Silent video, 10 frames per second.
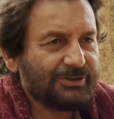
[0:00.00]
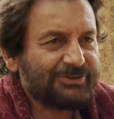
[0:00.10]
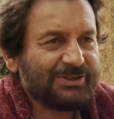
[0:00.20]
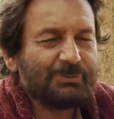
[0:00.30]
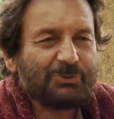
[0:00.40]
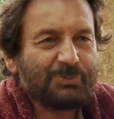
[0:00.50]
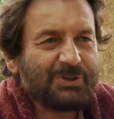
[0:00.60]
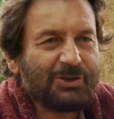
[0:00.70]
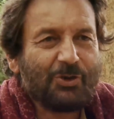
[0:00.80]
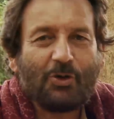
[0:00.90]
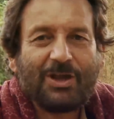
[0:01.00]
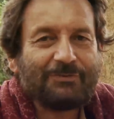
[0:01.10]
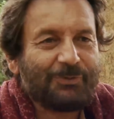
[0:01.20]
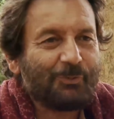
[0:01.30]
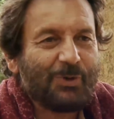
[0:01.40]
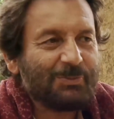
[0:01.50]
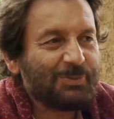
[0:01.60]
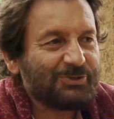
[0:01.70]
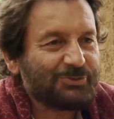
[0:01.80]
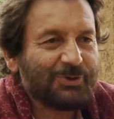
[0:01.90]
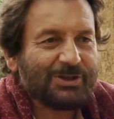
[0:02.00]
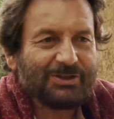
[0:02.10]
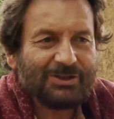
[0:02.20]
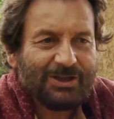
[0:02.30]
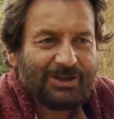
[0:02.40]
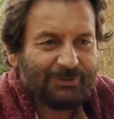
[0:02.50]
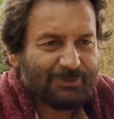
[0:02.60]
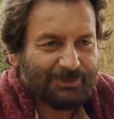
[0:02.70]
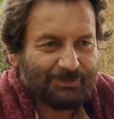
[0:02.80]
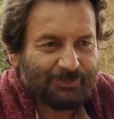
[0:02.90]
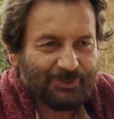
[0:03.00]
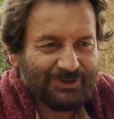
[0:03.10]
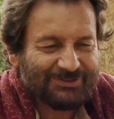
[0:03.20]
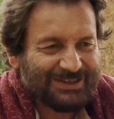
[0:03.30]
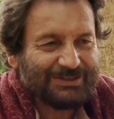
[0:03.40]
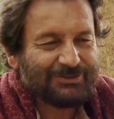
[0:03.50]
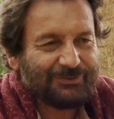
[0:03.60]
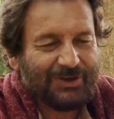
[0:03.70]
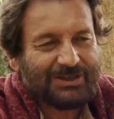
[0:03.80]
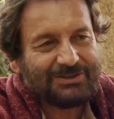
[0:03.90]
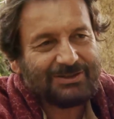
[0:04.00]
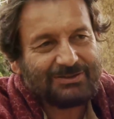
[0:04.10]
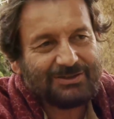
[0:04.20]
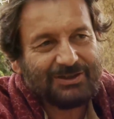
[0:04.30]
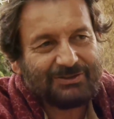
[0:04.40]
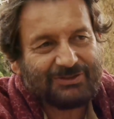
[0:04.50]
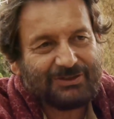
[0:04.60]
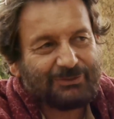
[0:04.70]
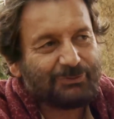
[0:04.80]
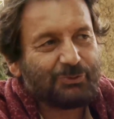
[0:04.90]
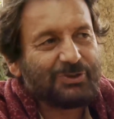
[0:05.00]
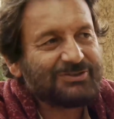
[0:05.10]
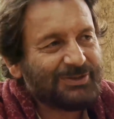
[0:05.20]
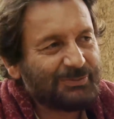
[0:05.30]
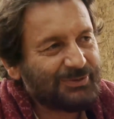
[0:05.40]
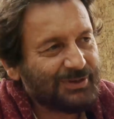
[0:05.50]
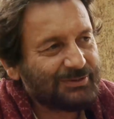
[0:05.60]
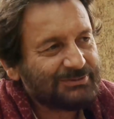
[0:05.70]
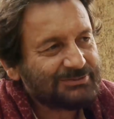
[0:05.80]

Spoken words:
They seem to be going from one place to another with a sense of identity and sense of doing something.